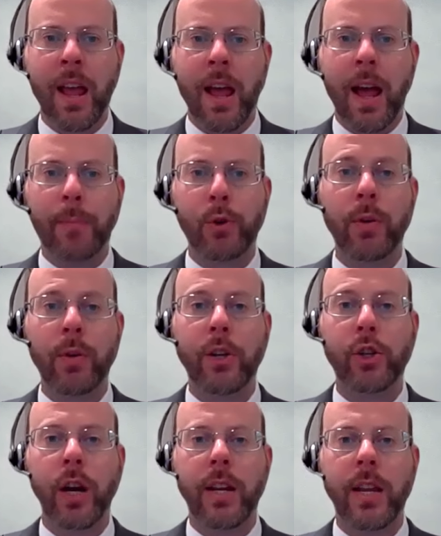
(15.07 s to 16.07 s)
I'm joined by
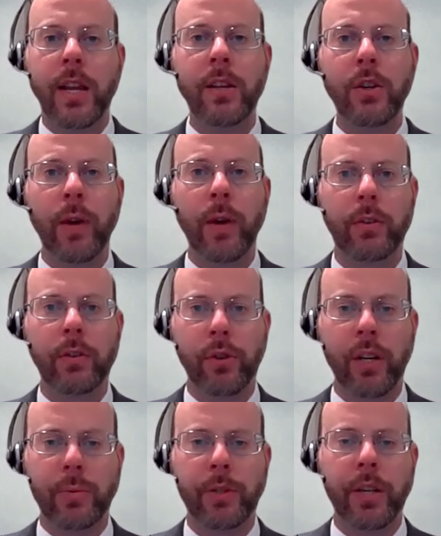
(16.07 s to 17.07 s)
Sean Egan, Director of
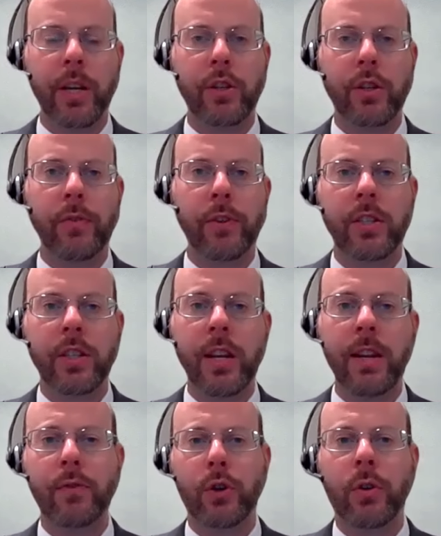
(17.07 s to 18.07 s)
Transportation for the City
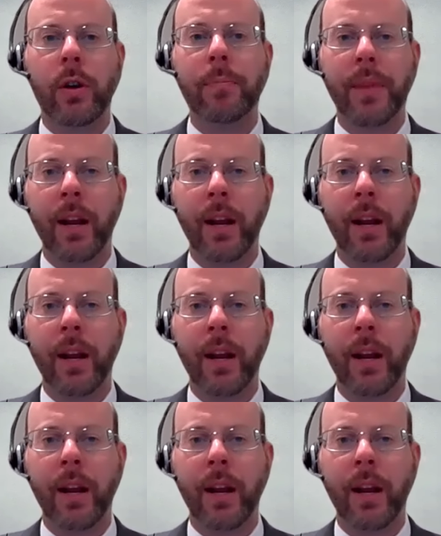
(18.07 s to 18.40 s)
of Durham,